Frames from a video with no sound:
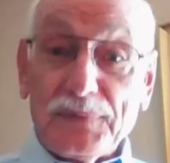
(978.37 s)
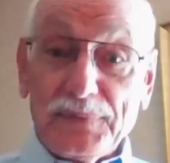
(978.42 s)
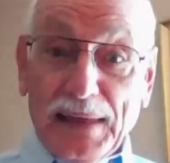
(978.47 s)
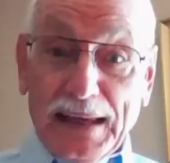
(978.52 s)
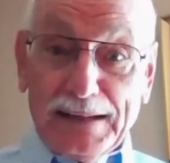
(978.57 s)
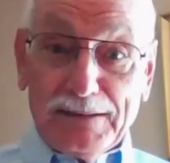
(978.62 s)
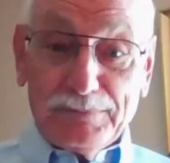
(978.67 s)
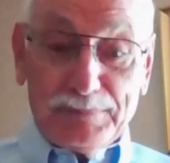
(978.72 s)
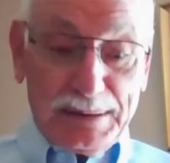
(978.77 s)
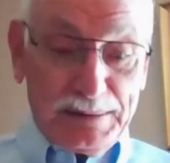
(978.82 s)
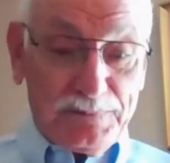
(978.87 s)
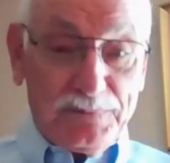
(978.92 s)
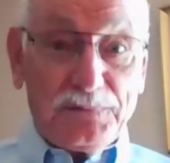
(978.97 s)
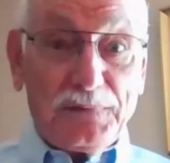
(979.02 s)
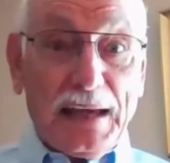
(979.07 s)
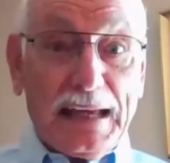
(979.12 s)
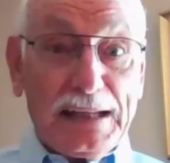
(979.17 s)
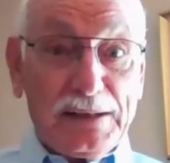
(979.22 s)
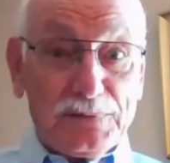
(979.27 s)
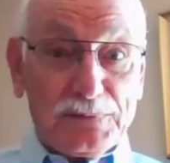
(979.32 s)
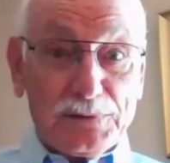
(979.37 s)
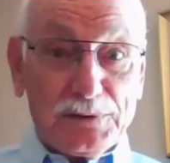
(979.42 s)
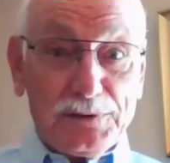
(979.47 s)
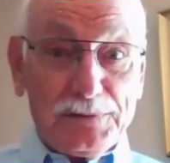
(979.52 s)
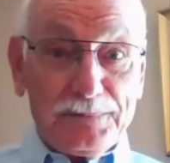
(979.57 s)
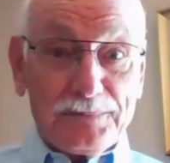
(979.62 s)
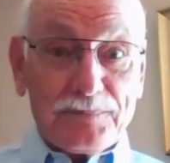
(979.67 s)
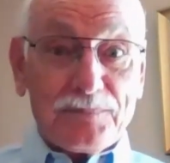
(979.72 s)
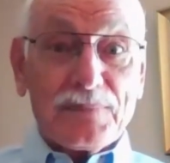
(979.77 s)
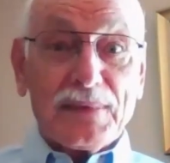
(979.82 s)
they have been
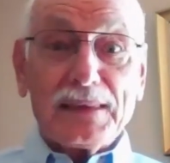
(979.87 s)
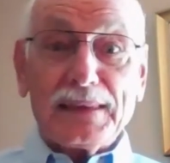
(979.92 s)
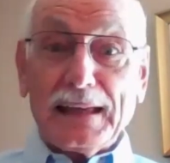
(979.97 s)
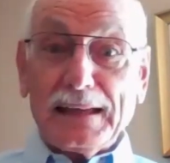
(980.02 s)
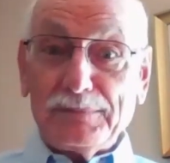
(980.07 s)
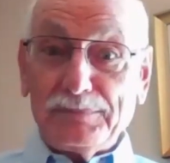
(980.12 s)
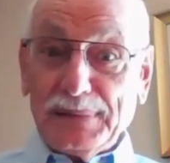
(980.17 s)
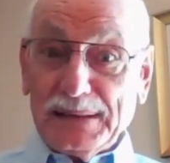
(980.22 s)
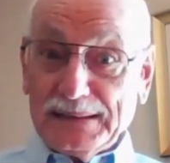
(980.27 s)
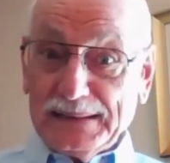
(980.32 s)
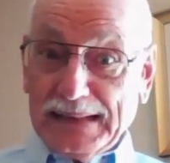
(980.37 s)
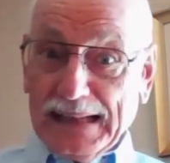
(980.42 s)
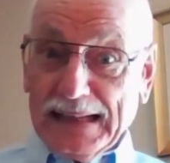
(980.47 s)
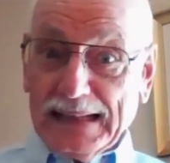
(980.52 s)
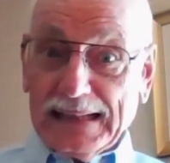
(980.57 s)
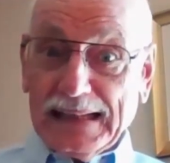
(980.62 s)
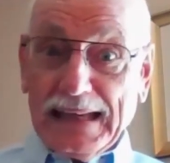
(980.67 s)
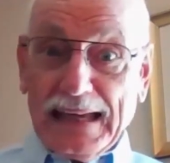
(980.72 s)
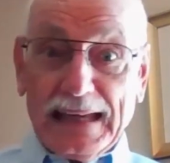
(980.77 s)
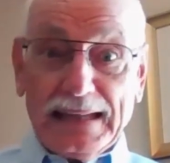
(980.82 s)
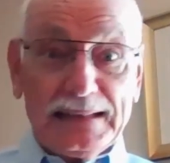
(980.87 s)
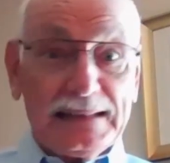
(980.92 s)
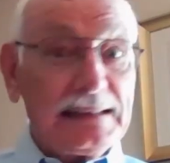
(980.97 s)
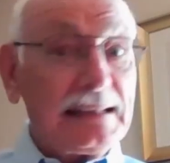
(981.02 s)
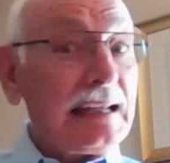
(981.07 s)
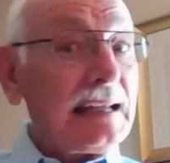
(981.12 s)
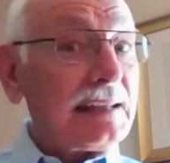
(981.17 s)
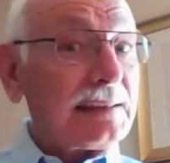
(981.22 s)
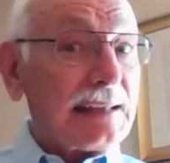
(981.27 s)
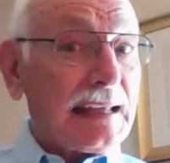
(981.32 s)
faithful They've been dedicated.